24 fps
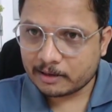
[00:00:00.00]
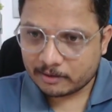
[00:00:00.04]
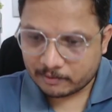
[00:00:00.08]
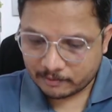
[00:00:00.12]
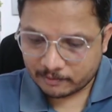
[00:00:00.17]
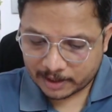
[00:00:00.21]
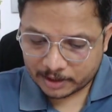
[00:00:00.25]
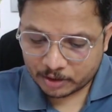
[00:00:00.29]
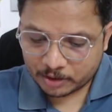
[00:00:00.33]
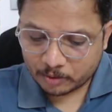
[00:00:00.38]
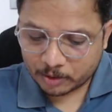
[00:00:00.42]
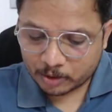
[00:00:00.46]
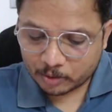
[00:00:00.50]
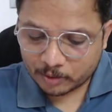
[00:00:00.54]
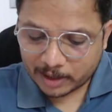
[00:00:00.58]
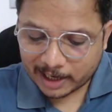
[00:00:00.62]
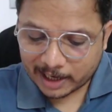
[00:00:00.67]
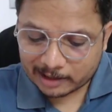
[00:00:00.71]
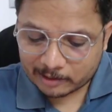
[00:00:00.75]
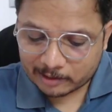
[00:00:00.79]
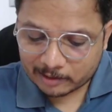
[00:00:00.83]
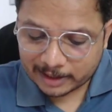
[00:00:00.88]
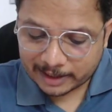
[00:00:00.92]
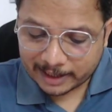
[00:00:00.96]
When you want to
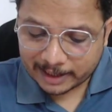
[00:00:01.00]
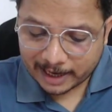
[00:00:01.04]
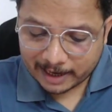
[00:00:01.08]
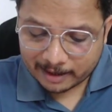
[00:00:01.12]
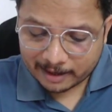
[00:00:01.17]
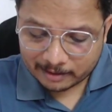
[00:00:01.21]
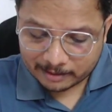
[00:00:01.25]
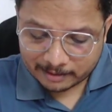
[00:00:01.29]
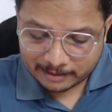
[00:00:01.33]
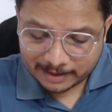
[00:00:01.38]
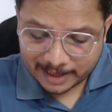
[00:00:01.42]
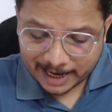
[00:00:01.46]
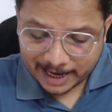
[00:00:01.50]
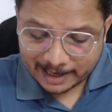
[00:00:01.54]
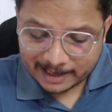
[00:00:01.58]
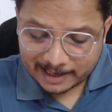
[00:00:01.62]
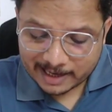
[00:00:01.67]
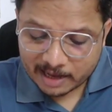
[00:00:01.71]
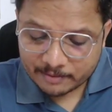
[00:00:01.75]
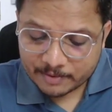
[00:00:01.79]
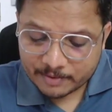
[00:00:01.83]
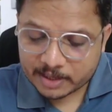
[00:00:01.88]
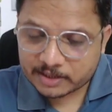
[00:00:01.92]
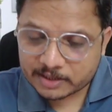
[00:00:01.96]
calculate net
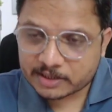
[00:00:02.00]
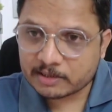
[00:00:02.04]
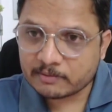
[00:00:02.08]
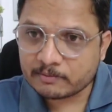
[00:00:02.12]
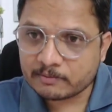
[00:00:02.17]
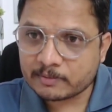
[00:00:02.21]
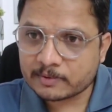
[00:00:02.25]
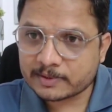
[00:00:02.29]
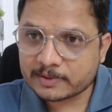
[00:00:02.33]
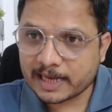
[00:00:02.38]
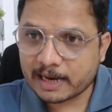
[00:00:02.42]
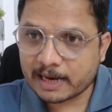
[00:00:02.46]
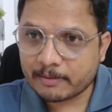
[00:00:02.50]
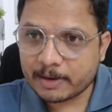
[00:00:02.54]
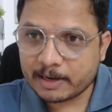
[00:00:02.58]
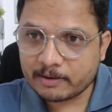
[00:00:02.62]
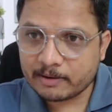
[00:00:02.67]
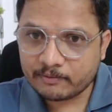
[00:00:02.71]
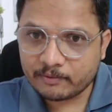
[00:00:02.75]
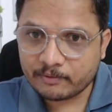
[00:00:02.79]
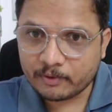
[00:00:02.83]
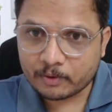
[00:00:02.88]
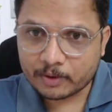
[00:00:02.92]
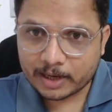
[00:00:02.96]
deviation
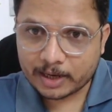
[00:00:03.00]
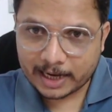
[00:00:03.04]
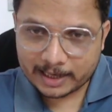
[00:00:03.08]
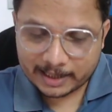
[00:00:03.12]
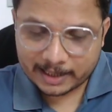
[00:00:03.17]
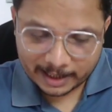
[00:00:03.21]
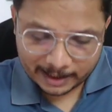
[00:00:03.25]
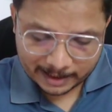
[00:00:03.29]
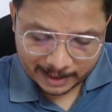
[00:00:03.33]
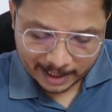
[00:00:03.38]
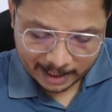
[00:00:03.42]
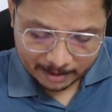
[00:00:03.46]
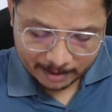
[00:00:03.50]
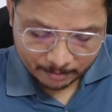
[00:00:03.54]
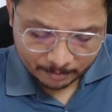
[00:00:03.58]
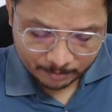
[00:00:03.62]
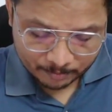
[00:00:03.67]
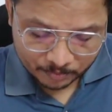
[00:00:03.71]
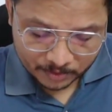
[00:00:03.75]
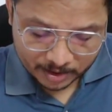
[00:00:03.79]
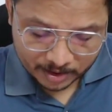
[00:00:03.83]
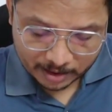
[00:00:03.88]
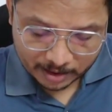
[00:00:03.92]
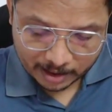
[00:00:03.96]
segment four, at that time
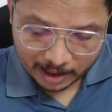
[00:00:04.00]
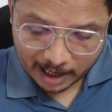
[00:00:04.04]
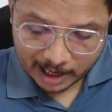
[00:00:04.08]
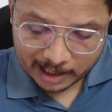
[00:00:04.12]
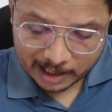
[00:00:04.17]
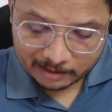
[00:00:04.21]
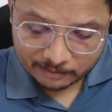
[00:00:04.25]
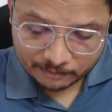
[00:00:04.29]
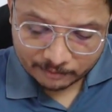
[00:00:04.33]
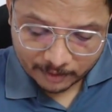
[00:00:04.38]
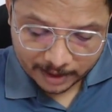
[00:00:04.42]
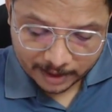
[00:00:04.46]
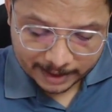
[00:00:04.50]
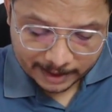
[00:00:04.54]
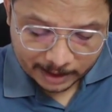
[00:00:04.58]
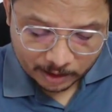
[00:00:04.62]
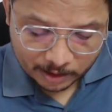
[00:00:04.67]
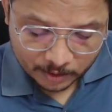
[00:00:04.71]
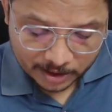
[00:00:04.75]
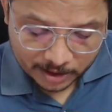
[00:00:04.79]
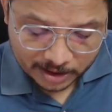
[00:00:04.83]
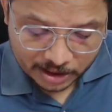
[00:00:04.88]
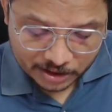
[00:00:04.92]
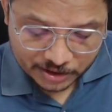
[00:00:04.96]
alpha
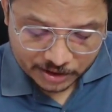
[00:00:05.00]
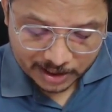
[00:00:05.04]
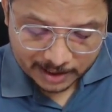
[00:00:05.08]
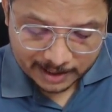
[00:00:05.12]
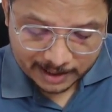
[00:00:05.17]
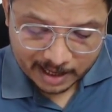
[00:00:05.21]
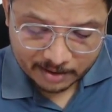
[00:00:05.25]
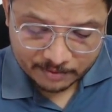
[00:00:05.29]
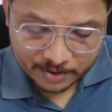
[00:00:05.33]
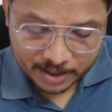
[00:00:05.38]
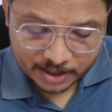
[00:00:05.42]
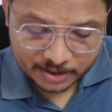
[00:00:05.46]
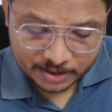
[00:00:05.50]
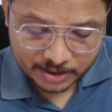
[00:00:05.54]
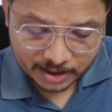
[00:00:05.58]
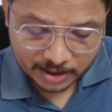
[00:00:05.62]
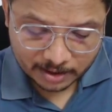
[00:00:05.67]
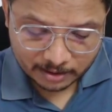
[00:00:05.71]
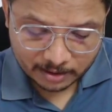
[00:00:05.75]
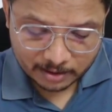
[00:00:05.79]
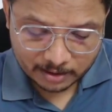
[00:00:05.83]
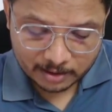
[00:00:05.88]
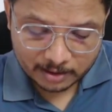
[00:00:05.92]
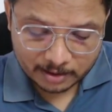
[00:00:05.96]
into initial
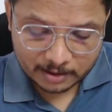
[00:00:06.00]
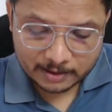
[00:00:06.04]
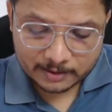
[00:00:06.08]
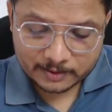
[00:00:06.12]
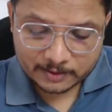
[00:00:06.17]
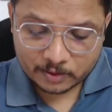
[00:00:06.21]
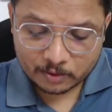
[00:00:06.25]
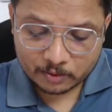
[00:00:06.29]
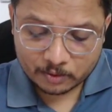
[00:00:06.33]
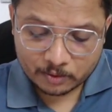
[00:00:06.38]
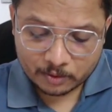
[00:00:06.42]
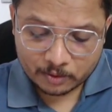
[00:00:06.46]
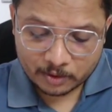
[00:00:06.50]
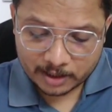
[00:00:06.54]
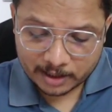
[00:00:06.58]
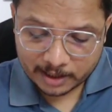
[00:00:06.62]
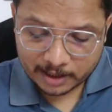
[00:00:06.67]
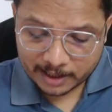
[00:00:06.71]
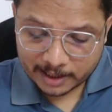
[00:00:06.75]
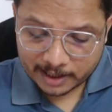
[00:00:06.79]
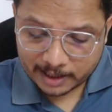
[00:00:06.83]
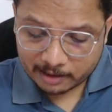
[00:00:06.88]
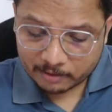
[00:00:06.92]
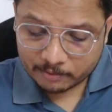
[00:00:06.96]
deviation. So
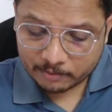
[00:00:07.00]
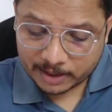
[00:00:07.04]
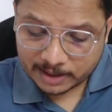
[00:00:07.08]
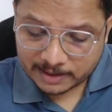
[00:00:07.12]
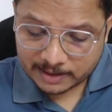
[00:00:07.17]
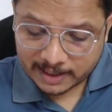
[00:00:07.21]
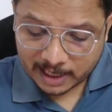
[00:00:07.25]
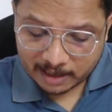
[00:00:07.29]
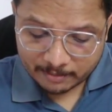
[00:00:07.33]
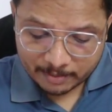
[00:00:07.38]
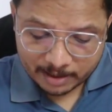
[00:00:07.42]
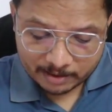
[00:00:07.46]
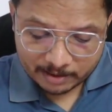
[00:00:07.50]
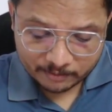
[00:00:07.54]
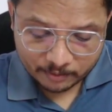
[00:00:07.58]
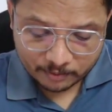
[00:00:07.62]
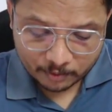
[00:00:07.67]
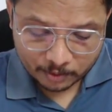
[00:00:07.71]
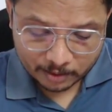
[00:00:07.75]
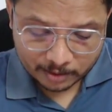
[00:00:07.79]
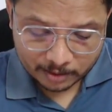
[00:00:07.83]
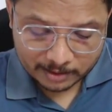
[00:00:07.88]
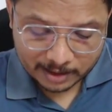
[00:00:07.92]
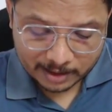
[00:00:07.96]
here with segment
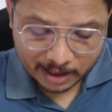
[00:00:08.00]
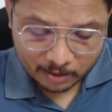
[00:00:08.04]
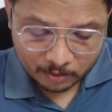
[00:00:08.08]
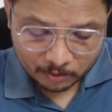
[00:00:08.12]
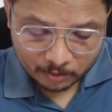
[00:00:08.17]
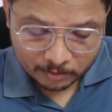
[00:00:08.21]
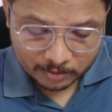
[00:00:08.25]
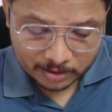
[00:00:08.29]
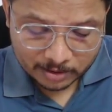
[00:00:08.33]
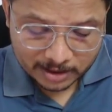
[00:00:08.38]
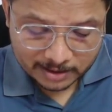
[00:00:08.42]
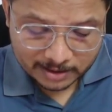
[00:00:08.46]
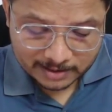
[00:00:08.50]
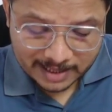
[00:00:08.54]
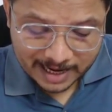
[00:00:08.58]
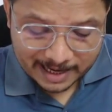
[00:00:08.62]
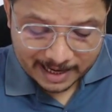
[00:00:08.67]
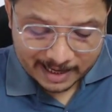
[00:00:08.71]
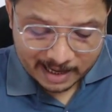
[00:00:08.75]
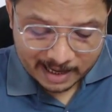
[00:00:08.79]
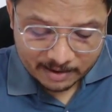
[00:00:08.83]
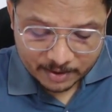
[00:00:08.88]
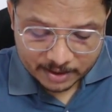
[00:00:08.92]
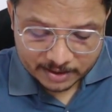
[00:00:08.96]
four, now this
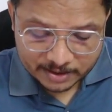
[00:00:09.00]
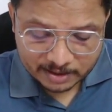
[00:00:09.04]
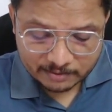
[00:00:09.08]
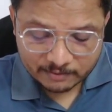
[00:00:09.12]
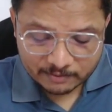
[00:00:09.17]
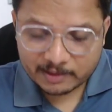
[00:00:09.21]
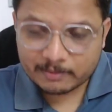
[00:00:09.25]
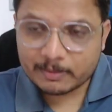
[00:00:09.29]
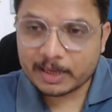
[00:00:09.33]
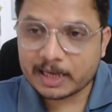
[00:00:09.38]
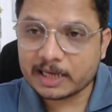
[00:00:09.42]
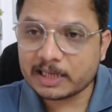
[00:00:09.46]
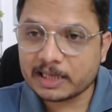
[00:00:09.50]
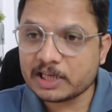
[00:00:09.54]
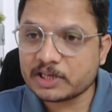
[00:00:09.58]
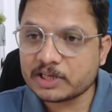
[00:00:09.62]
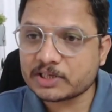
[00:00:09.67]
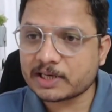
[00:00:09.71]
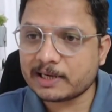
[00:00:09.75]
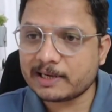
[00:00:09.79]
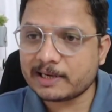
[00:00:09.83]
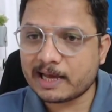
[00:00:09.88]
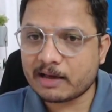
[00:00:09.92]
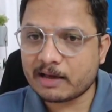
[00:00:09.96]
net deviation will be
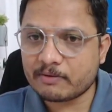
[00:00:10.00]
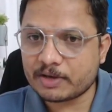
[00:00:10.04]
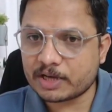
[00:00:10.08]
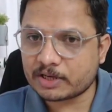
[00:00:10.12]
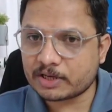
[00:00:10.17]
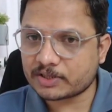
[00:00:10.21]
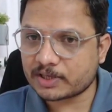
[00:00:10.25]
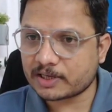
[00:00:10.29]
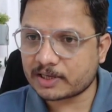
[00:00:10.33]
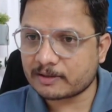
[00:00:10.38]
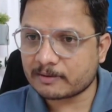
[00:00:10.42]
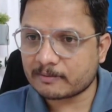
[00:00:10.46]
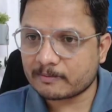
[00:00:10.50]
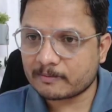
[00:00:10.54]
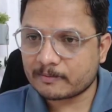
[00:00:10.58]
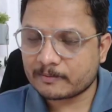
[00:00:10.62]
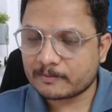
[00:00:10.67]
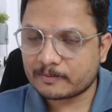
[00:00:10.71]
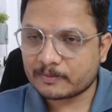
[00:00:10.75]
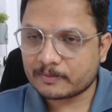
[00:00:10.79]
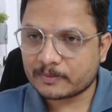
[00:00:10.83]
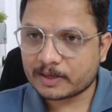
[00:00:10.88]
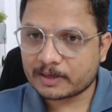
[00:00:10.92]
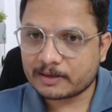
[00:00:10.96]
initial deviation,
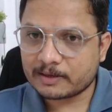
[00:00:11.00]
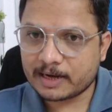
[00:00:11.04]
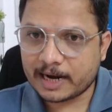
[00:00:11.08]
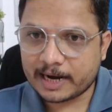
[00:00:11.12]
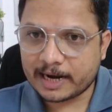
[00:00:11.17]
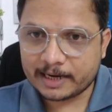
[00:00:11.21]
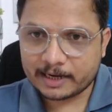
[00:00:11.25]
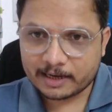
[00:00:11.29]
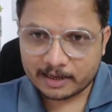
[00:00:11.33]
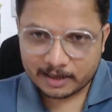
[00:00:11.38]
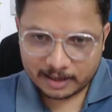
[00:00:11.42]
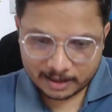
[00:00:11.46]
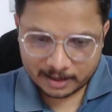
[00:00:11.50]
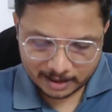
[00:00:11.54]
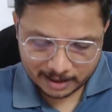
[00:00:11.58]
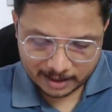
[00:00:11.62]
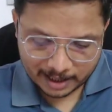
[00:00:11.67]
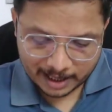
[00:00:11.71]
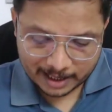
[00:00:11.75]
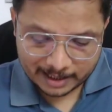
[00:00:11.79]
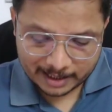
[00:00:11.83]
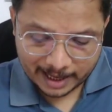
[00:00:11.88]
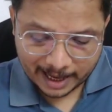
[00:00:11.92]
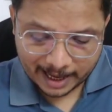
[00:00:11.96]
right?
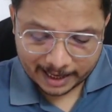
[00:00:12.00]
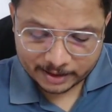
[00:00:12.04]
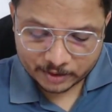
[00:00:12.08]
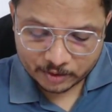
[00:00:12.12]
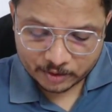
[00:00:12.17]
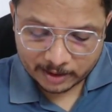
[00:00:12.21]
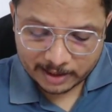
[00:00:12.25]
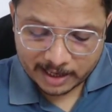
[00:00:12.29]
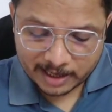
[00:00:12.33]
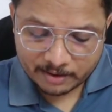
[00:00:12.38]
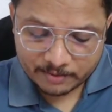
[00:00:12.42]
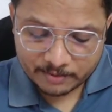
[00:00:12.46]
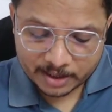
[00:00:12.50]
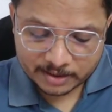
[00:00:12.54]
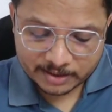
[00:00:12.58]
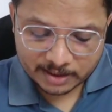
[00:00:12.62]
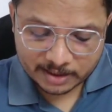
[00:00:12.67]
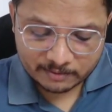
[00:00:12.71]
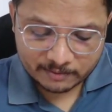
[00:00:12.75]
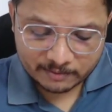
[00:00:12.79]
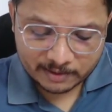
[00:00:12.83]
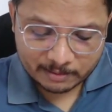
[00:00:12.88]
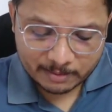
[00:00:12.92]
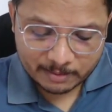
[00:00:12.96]
And actual
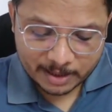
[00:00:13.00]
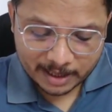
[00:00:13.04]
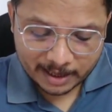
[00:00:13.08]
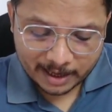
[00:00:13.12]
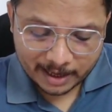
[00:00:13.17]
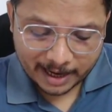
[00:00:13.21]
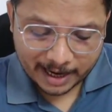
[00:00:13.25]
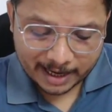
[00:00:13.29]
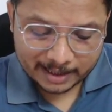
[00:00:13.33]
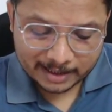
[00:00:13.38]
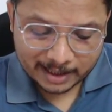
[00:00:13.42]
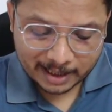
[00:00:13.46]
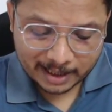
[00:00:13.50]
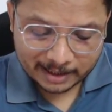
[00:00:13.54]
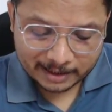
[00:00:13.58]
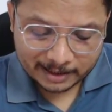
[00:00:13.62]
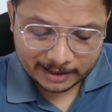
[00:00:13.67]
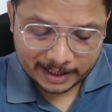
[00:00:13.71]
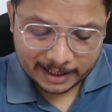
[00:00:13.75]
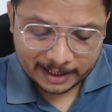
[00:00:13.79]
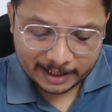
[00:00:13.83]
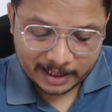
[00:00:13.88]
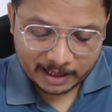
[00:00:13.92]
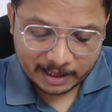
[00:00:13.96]
deviation will be N R
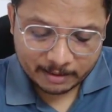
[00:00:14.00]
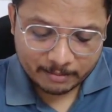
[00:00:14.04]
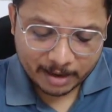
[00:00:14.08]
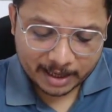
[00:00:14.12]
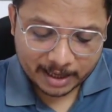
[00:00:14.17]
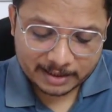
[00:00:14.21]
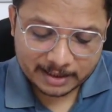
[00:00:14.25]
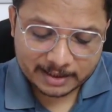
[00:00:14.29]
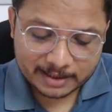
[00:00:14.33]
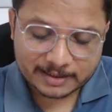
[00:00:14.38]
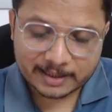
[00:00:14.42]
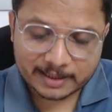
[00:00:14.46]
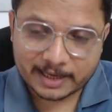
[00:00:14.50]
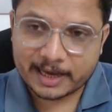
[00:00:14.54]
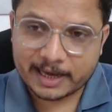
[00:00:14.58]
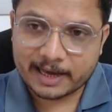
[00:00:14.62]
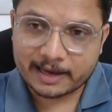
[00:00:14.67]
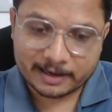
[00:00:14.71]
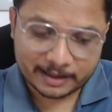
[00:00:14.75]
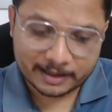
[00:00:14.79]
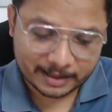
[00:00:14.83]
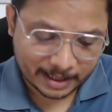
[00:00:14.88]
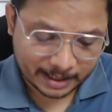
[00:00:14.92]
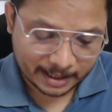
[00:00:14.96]
T T minus A
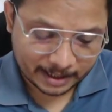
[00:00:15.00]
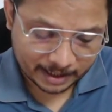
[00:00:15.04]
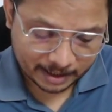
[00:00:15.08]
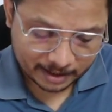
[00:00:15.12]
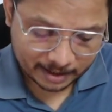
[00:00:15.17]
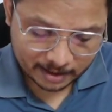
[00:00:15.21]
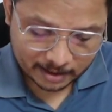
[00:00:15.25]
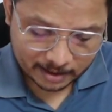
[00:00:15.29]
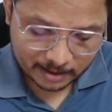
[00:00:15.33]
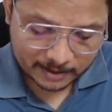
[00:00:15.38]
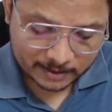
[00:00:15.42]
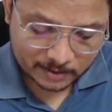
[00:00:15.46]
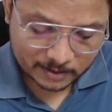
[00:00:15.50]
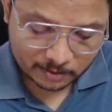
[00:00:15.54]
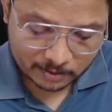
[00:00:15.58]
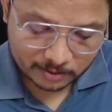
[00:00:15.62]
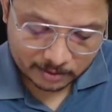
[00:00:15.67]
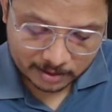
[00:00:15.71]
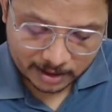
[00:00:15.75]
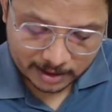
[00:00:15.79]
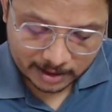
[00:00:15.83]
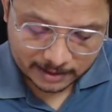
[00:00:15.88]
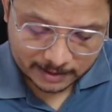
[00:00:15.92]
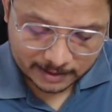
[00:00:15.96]
R T T. So
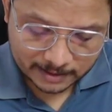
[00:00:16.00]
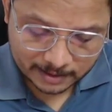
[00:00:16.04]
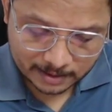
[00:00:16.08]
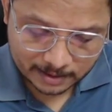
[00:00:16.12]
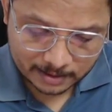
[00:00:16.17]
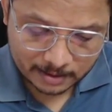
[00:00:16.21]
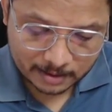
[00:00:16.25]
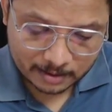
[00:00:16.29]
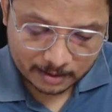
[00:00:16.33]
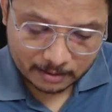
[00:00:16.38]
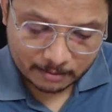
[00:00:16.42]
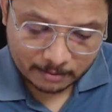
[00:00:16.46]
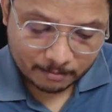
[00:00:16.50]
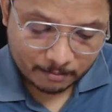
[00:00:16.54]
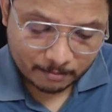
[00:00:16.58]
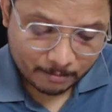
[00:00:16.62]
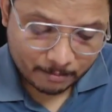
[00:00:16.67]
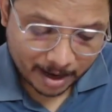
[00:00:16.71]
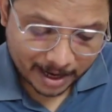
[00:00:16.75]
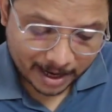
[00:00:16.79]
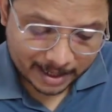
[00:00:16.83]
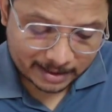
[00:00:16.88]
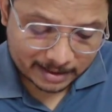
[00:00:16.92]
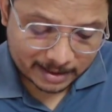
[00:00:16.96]
this
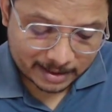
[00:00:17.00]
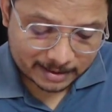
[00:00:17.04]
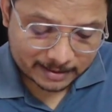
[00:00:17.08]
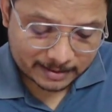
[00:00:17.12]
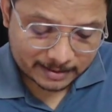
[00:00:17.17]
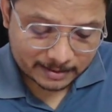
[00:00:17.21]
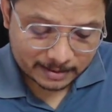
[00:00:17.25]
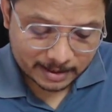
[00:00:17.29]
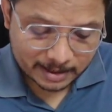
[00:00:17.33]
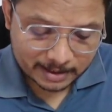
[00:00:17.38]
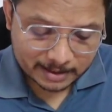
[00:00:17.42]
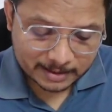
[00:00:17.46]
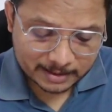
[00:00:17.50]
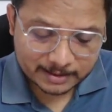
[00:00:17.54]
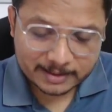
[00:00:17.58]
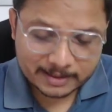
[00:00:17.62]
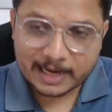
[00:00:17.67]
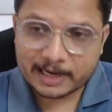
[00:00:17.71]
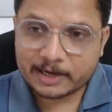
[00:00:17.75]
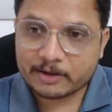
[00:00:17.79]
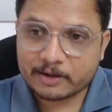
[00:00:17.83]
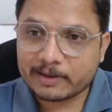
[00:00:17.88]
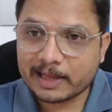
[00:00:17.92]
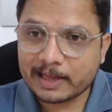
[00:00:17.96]
minus this,
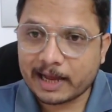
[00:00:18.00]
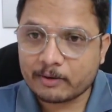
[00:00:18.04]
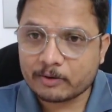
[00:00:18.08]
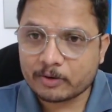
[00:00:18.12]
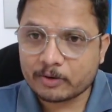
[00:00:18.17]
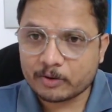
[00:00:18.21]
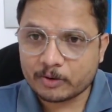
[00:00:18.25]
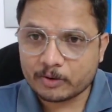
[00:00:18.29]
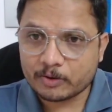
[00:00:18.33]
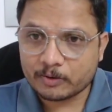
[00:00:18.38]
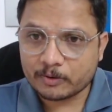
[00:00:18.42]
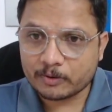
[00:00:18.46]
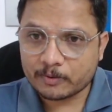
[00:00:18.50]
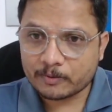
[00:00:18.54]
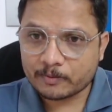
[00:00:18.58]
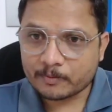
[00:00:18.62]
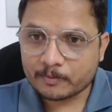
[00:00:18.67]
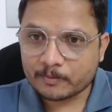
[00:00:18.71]
that you will have to do,